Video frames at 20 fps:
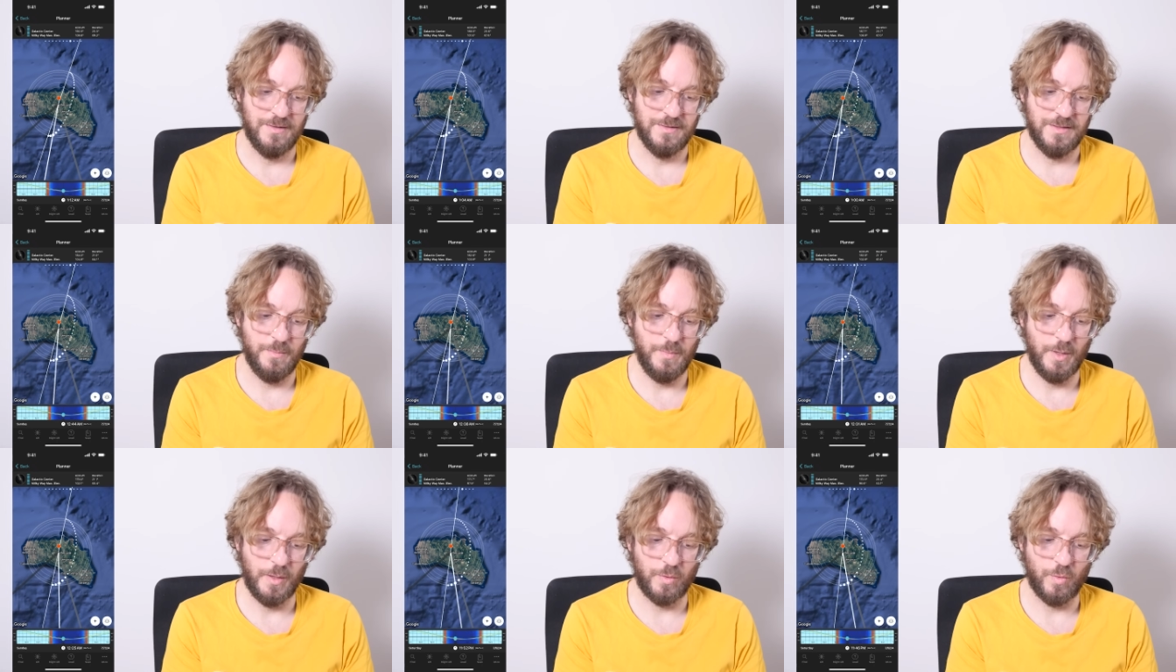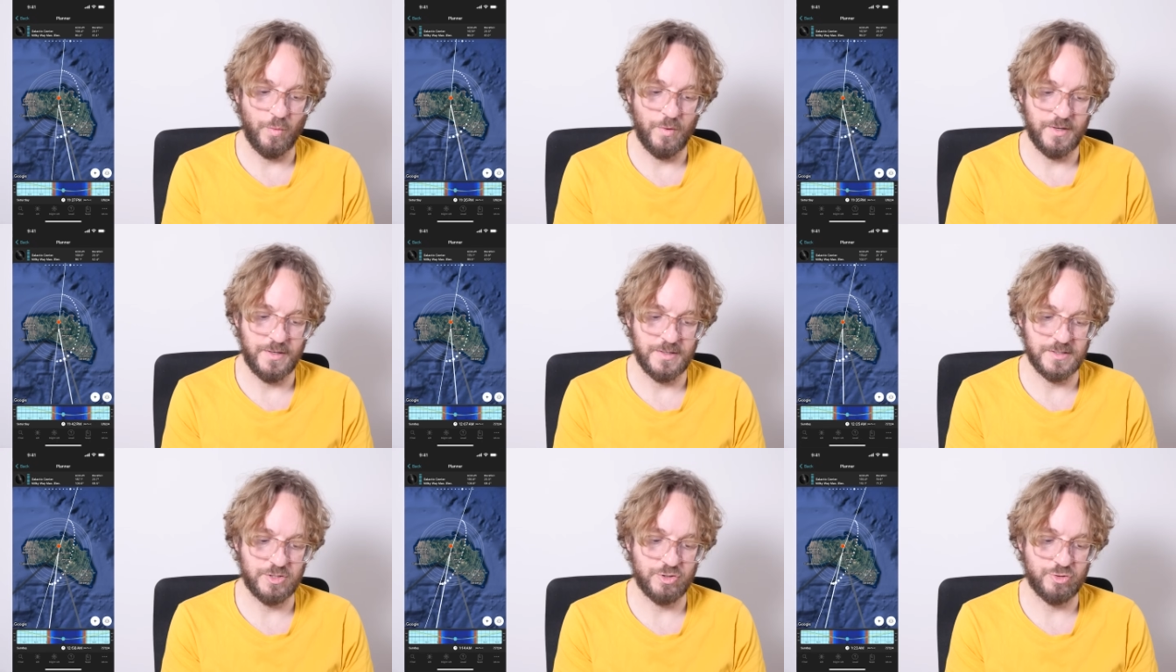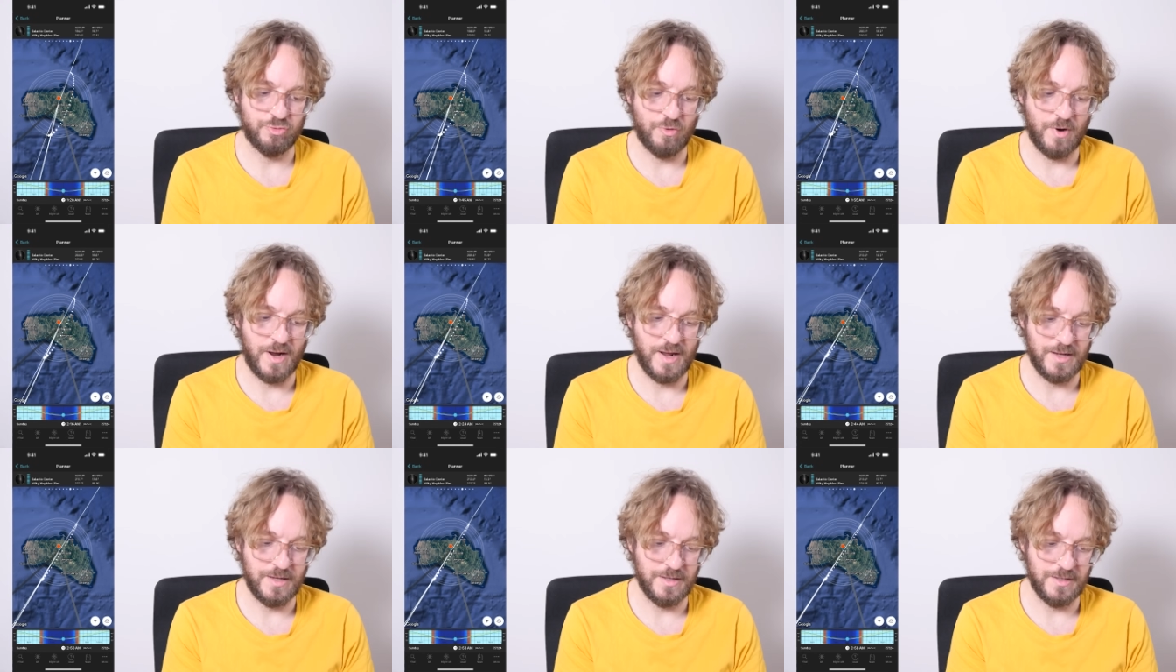the Milky Way
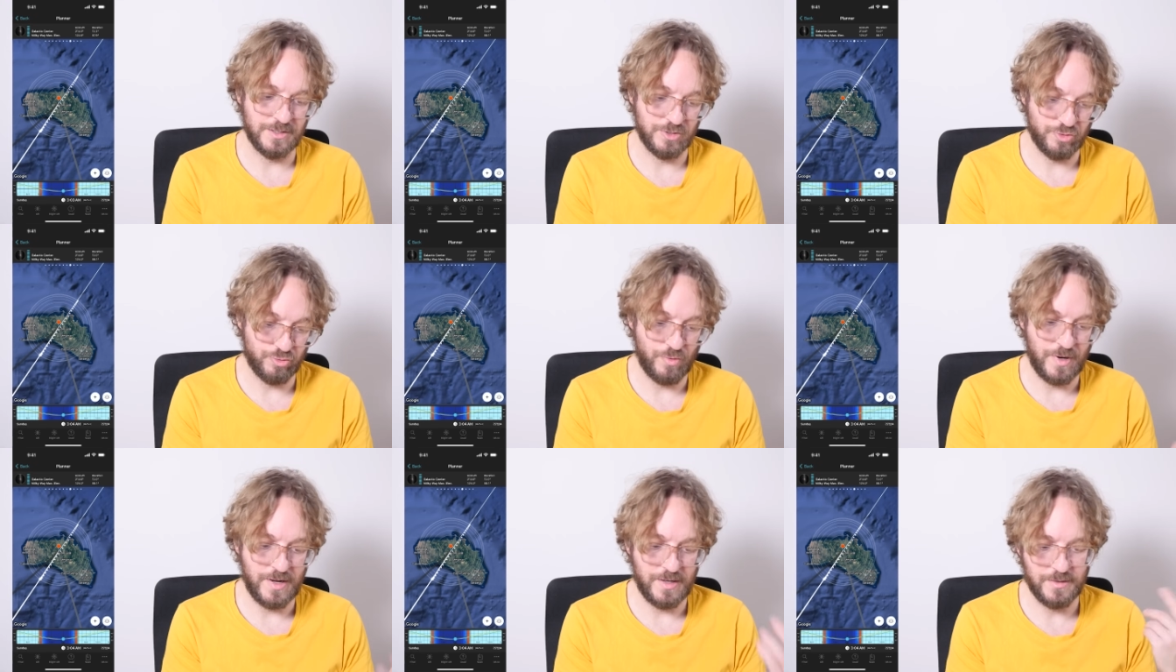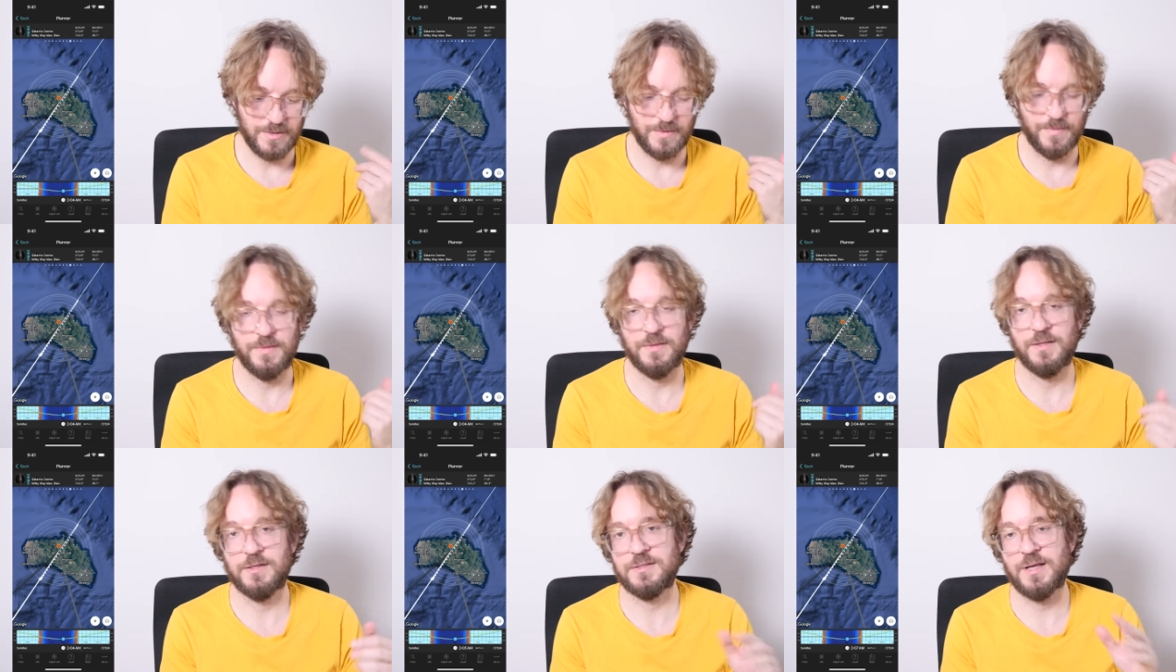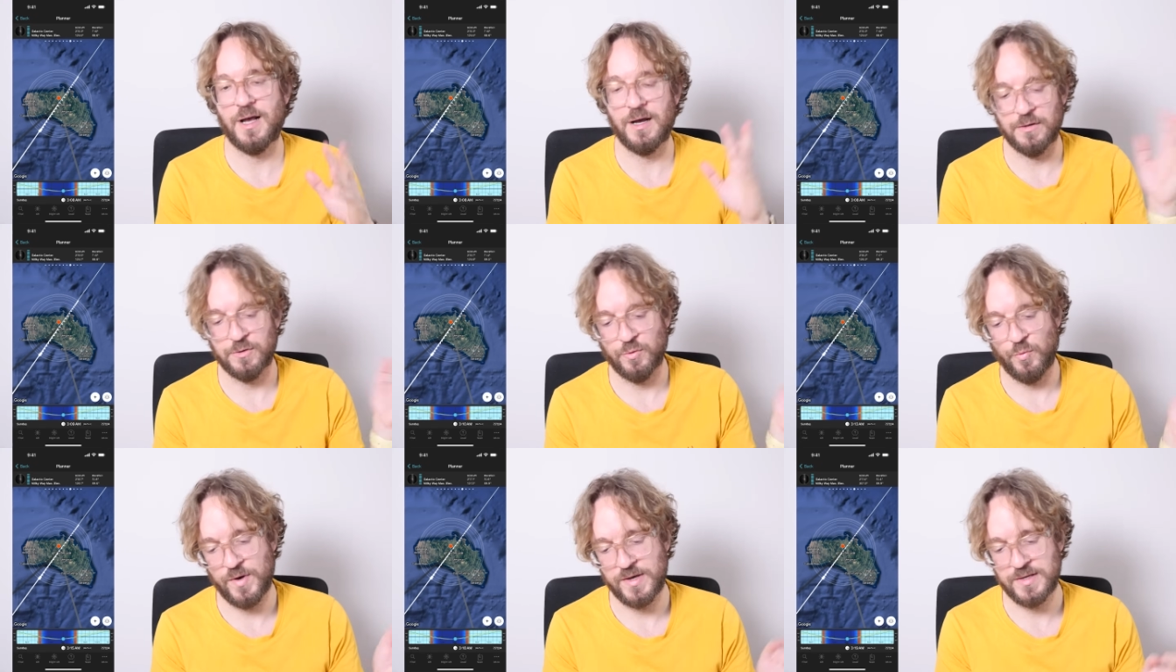straight in the
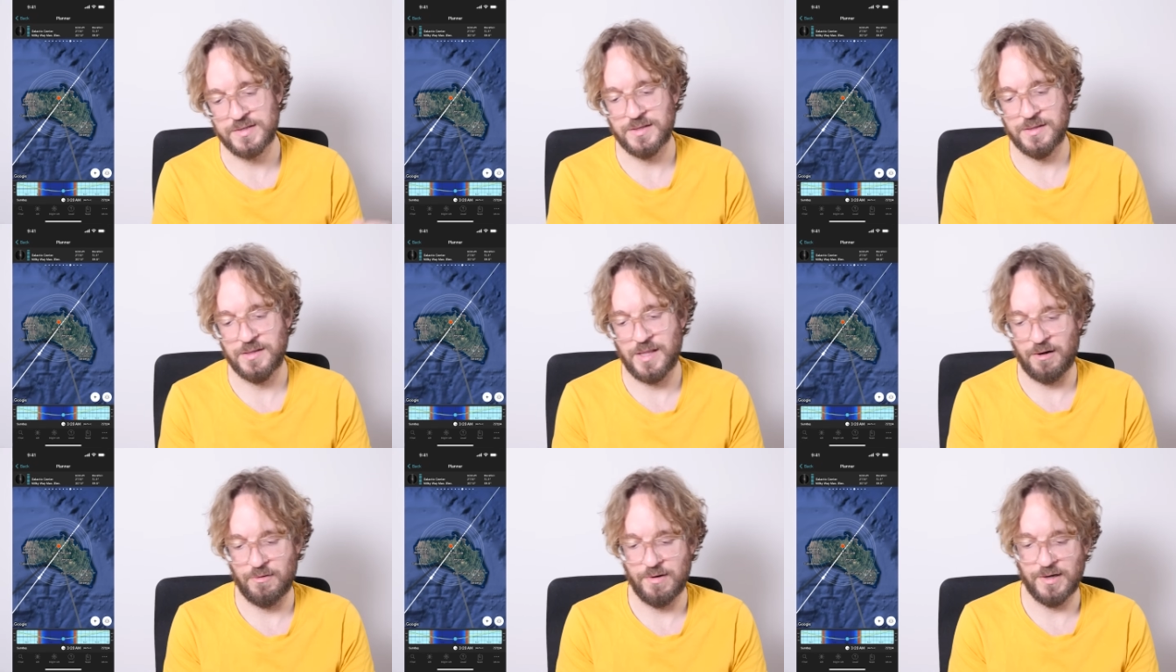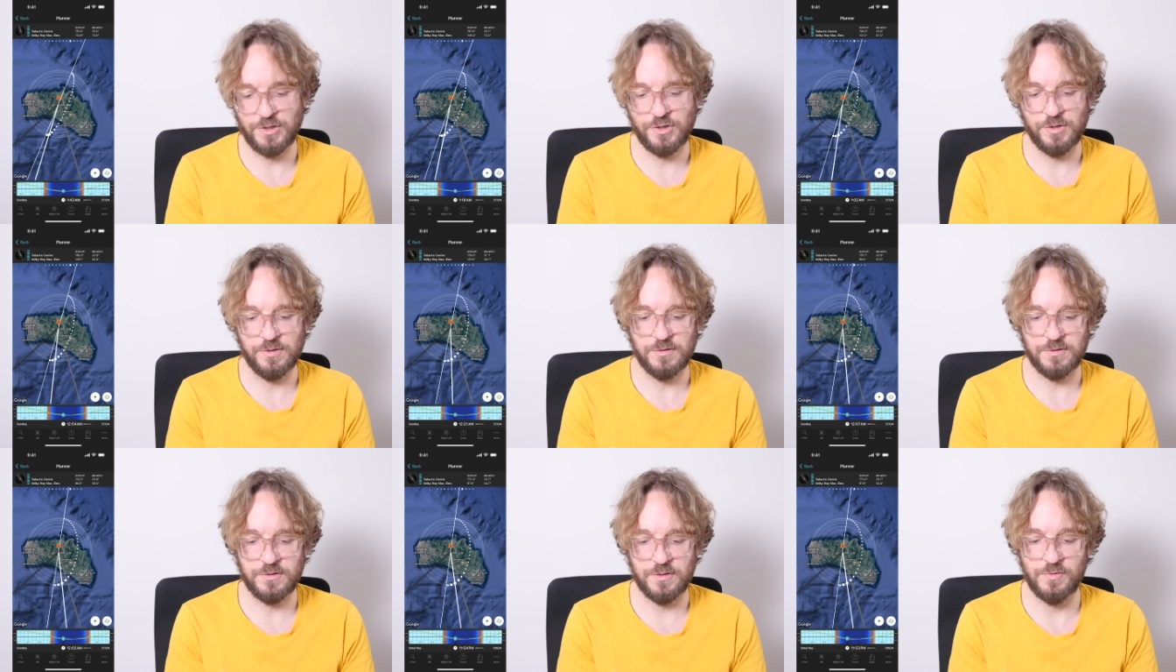southwest direction,